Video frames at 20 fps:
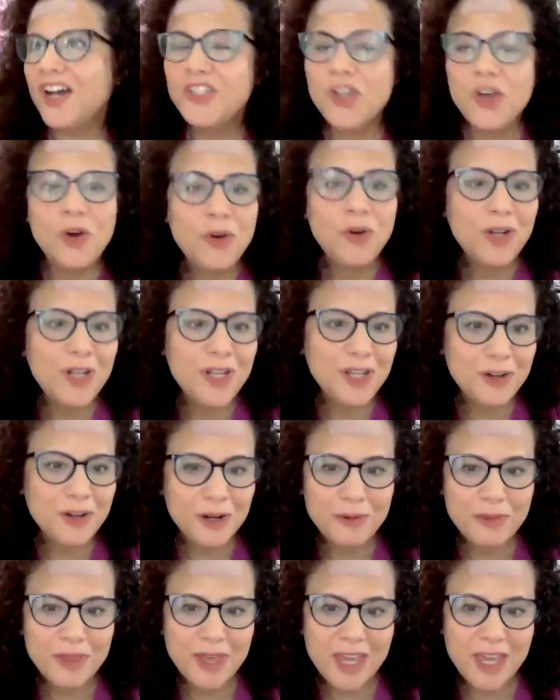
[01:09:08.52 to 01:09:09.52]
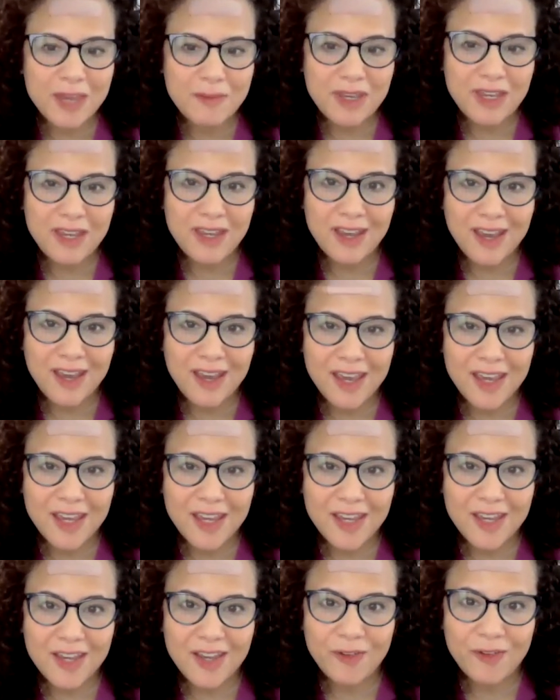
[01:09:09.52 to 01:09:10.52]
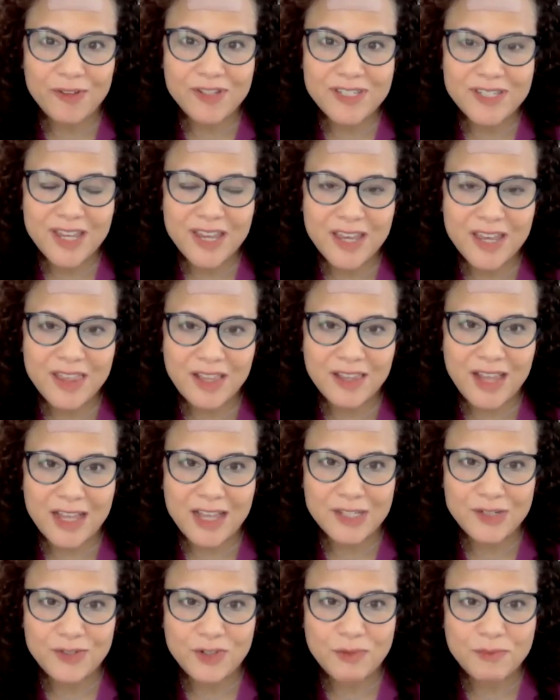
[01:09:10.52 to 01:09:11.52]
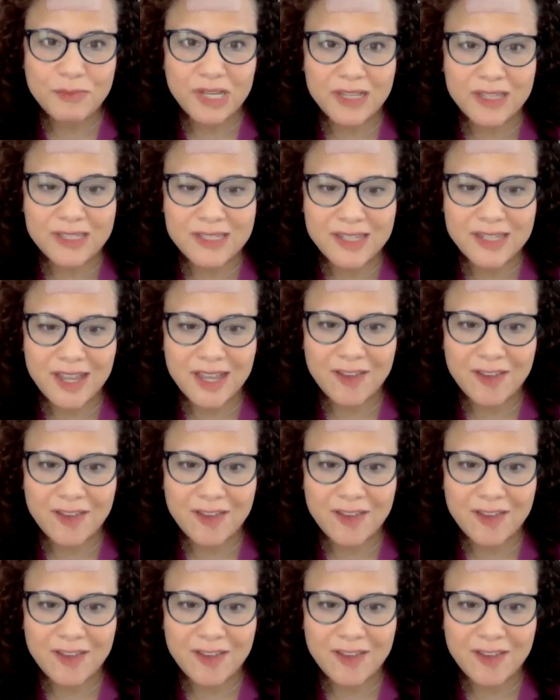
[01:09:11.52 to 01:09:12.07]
totally agree with Amy. I would say in the last few months,